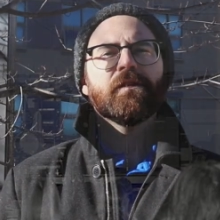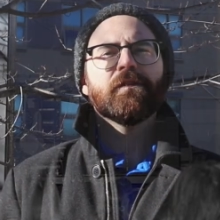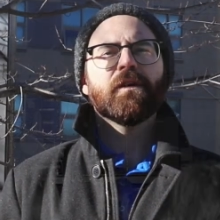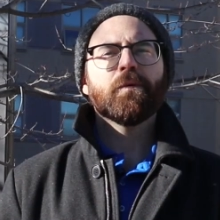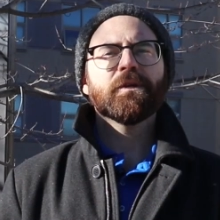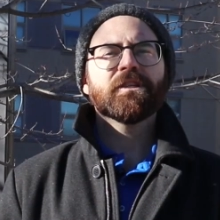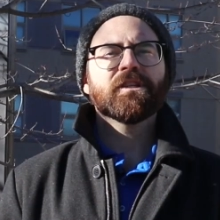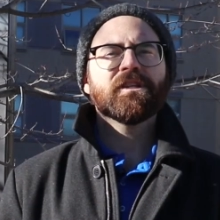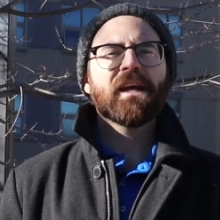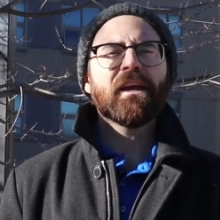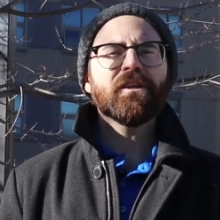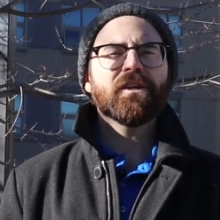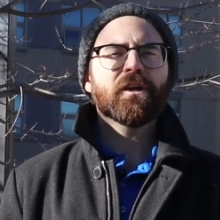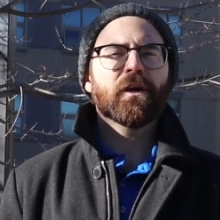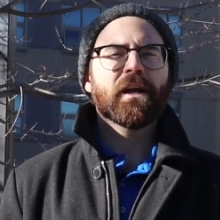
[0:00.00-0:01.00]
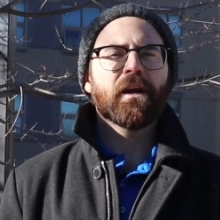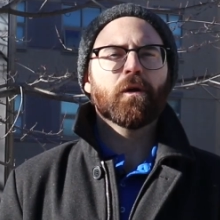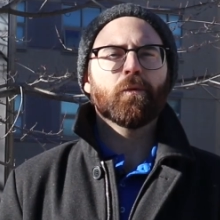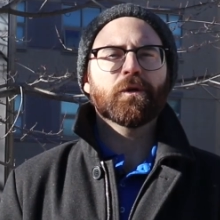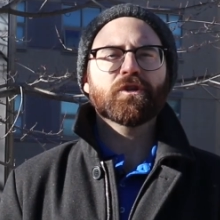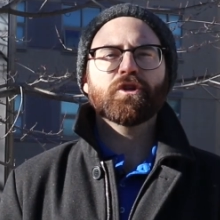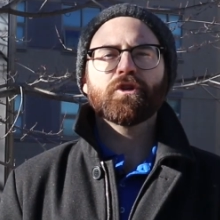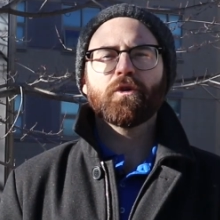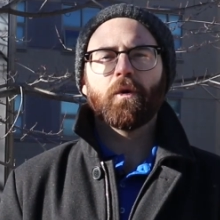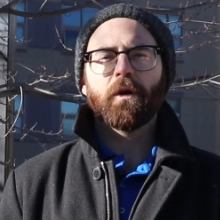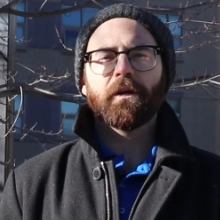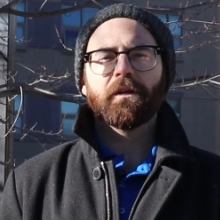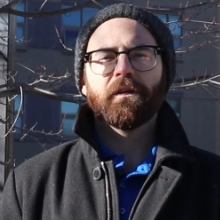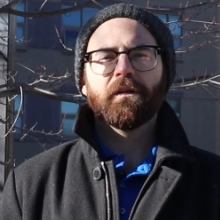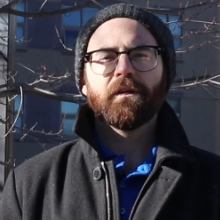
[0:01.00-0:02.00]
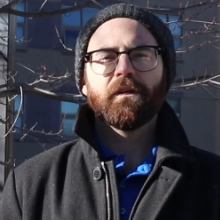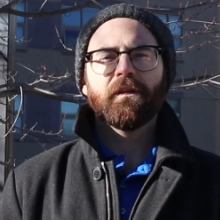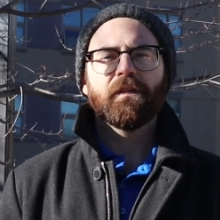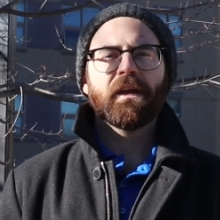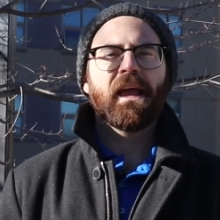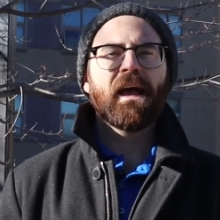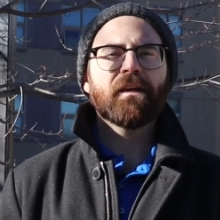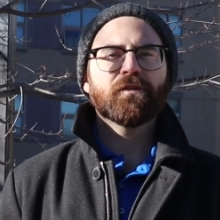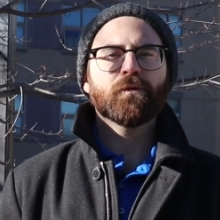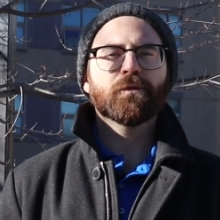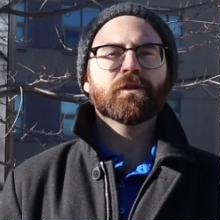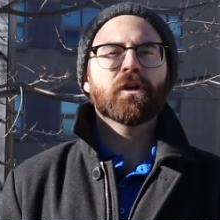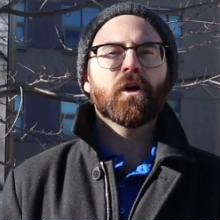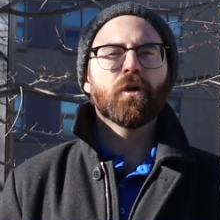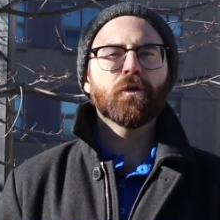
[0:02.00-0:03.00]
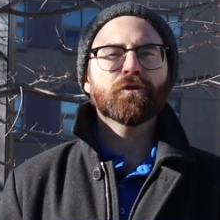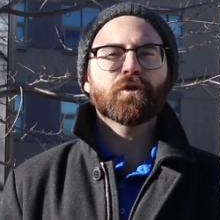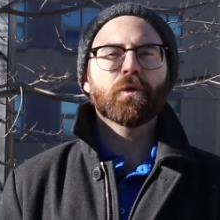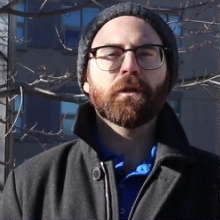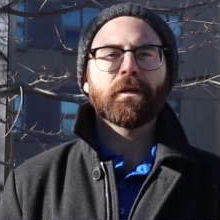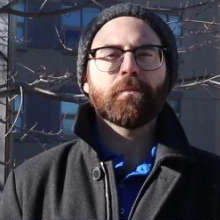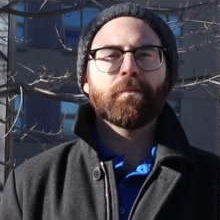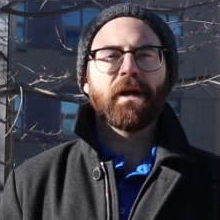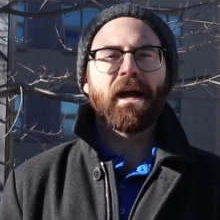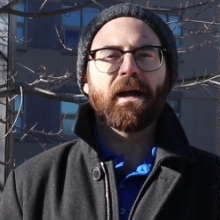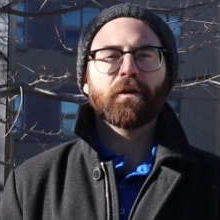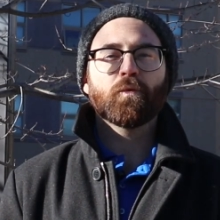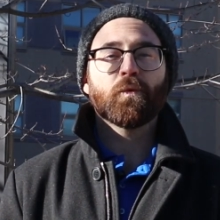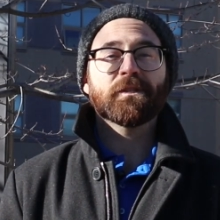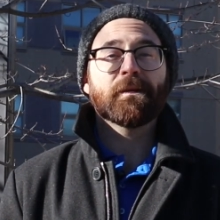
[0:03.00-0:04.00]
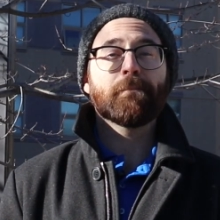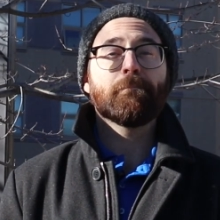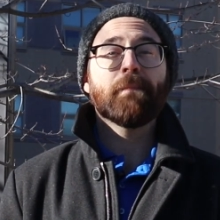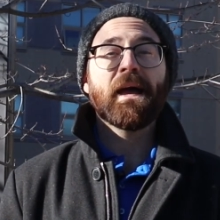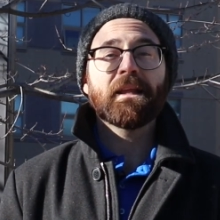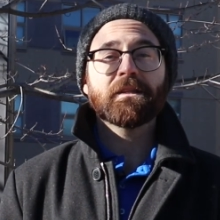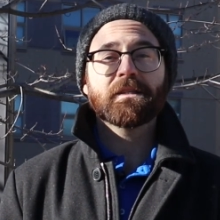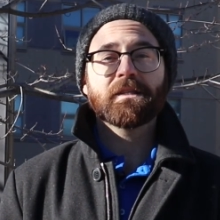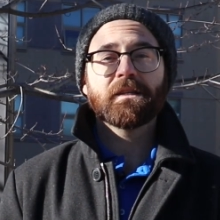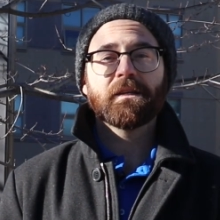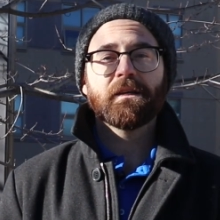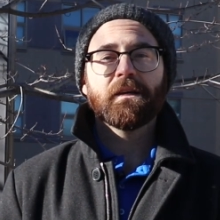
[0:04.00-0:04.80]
Though its tenure here was short, the castle's cultural impact was immense